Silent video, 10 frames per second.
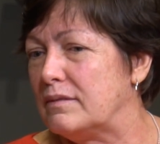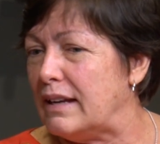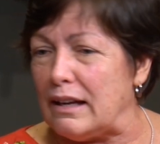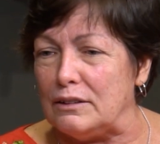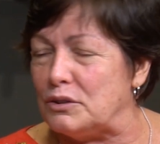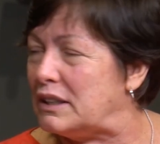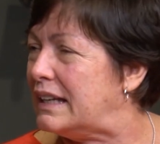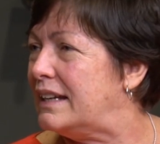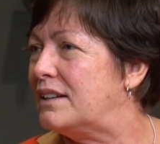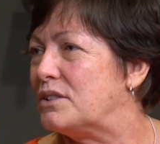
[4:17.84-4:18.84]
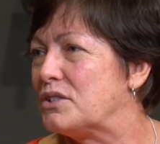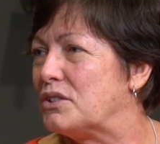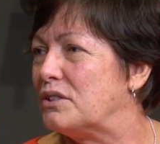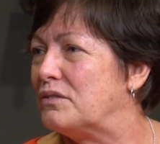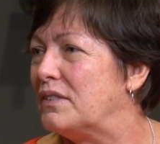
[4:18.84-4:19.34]
elderly or
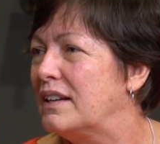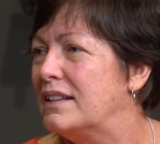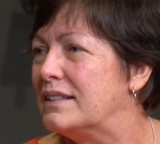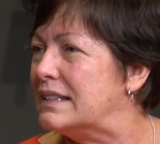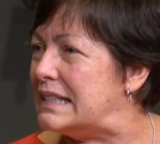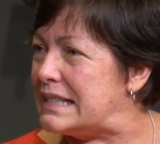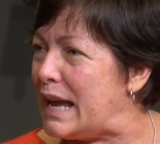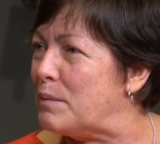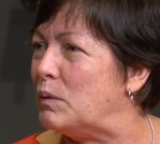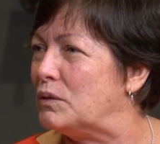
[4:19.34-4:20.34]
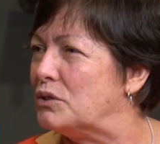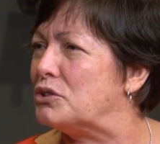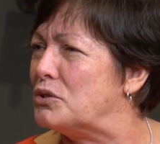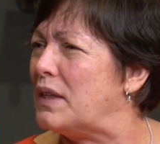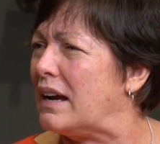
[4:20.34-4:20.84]
serve the mm-hmm disabled or
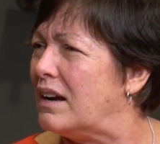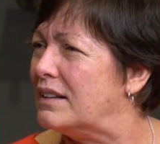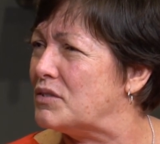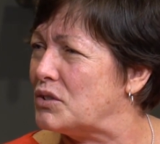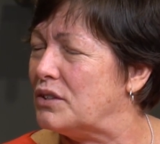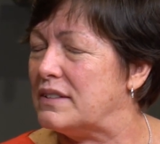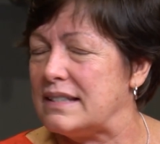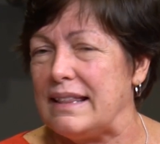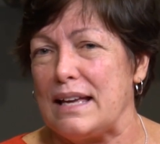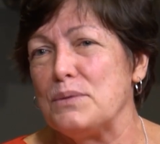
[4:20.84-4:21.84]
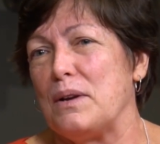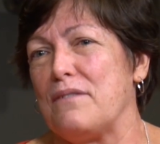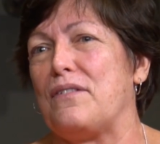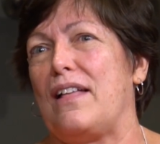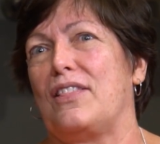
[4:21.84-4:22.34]
do that kind of service. And that's when it
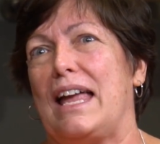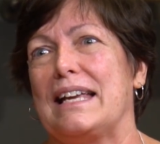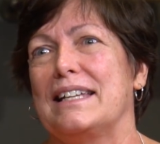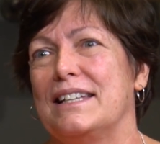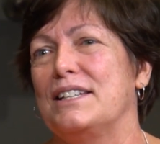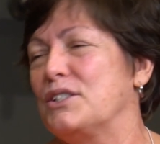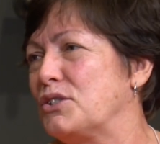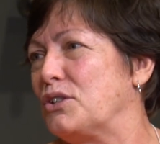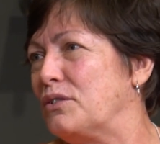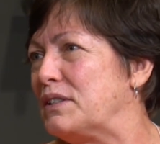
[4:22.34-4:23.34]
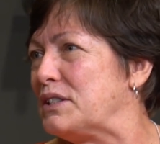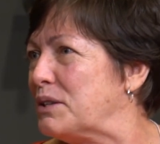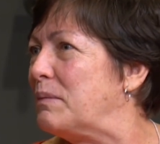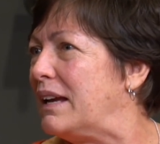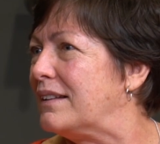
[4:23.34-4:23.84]
felt like service
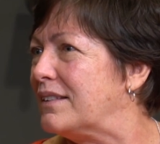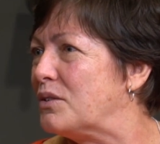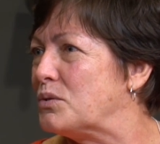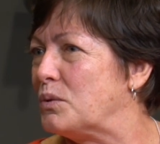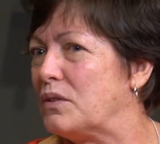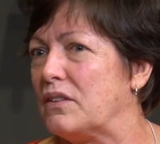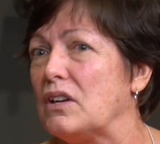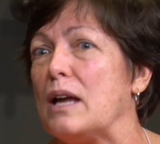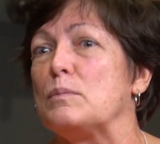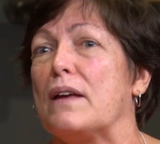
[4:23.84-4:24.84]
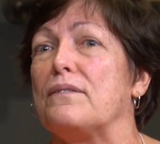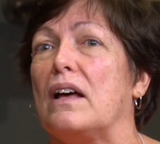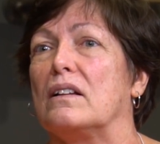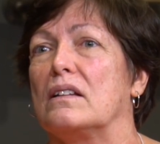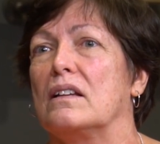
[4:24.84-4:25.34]
to me. Those were the times I
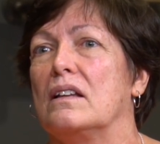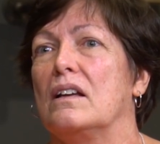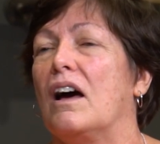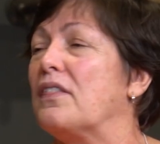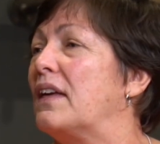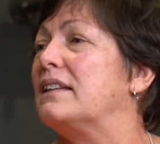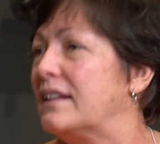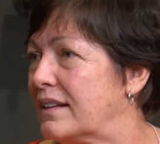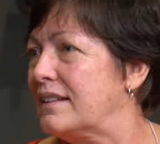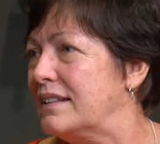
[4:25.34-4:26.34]
felt authentic